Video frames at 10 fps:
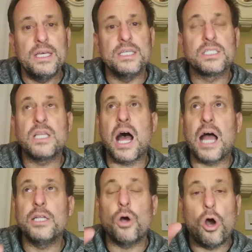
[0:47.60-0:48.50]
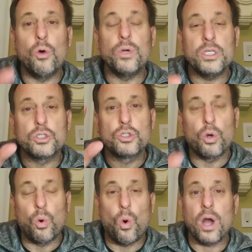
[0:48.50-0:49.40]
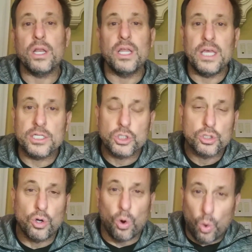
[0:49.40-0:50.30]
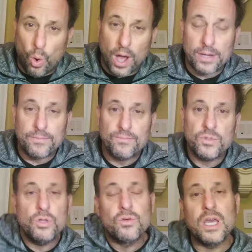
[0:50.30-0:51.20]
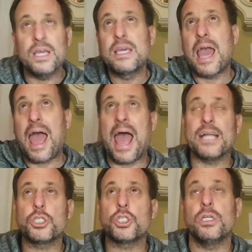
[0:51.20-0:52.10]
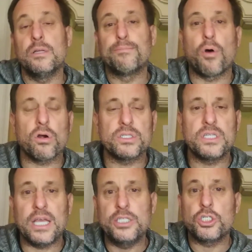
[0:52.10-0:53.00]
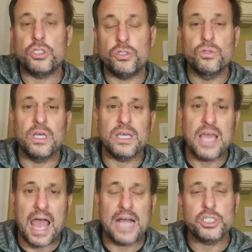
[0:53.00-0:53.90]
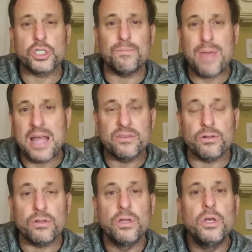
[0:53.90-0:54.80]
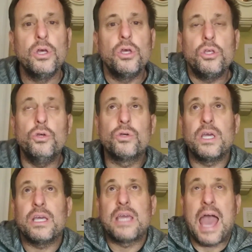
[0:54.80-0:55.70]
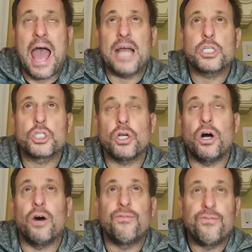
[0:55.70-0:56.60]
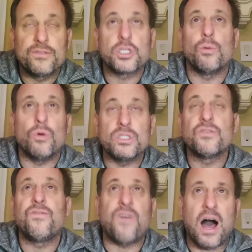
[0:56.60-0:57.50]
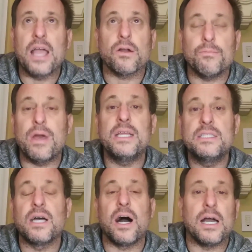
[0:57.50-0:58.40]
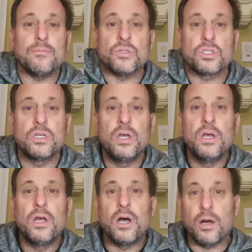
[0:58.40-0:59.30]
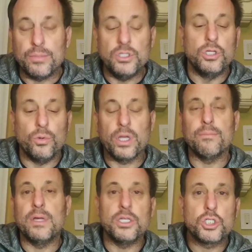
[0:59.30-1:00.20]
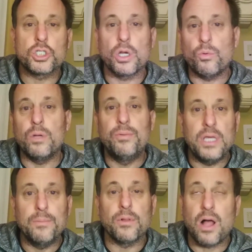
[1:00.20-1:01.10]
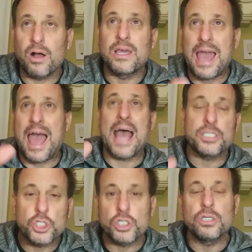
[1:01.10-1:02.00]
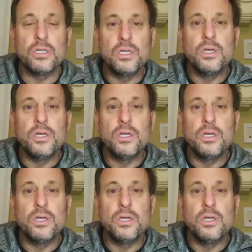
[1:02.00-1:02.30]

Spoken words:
is not always taught, it's caught. You can catch an impartation. You can catch a mantle. You can catch someone's fire. Many times I'll be doing ministry with people. I'll catch